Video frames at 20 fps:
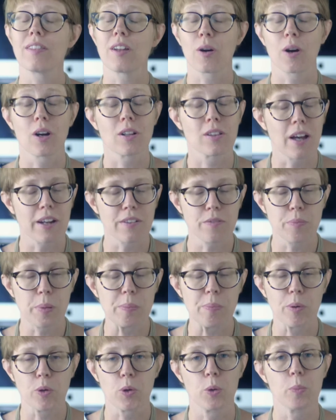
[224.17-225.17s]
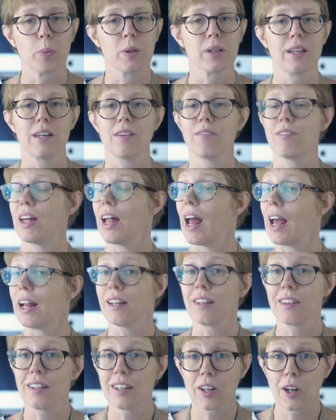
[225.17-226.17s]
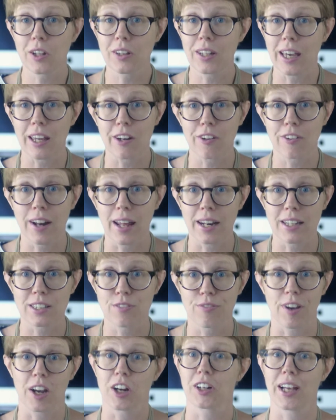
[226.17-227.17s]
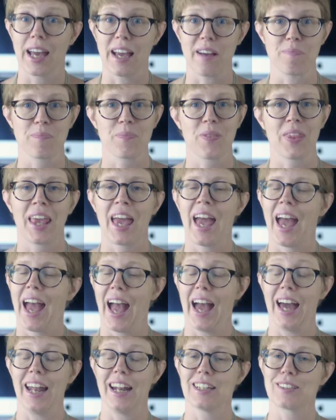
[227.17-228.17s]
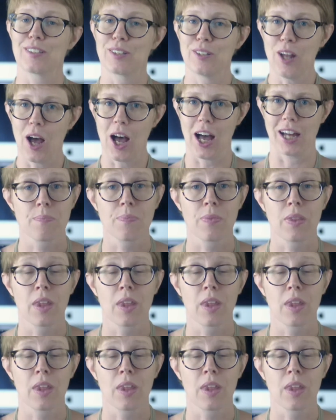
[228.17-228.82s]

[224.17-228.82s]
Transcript: there are a lot of people who believe that anything on the internet is fair game, and it's not.